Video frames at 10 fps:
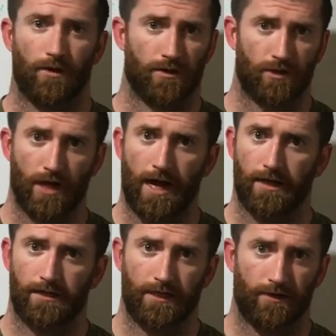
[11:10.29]

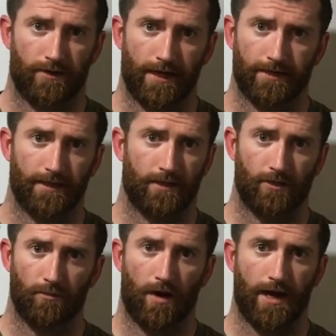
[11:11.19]
strategy or things that
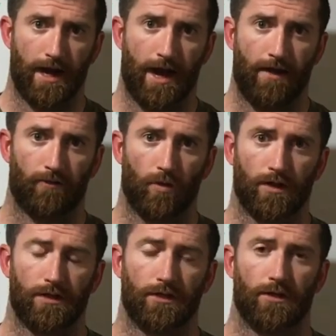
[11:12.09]
you might have
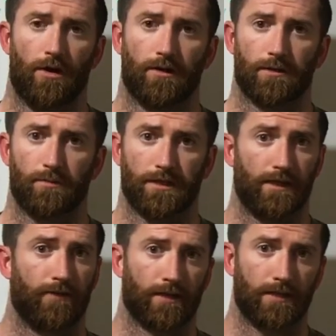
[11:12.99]
questions on
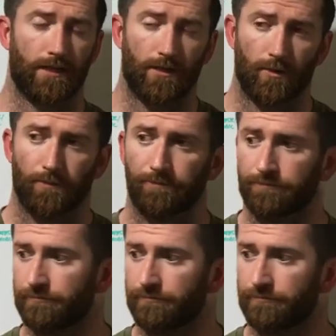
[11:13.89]
specific to you.